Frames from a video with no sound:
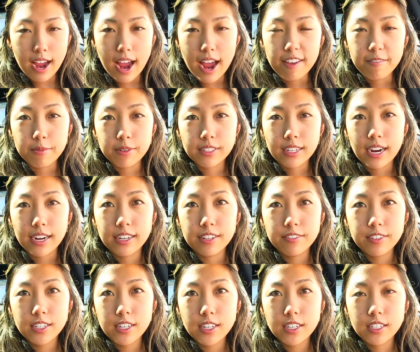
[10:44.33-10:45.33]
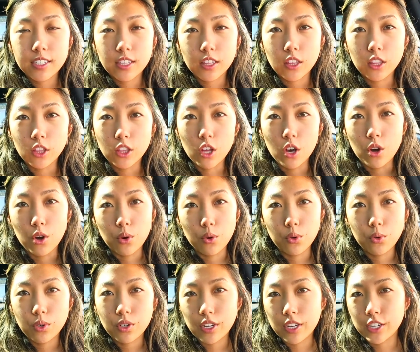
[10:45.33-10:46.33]
I've been kind of in a
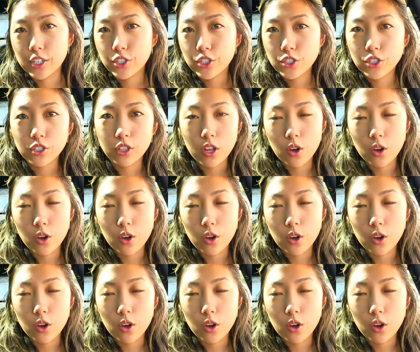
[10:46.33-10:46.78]
low-ish,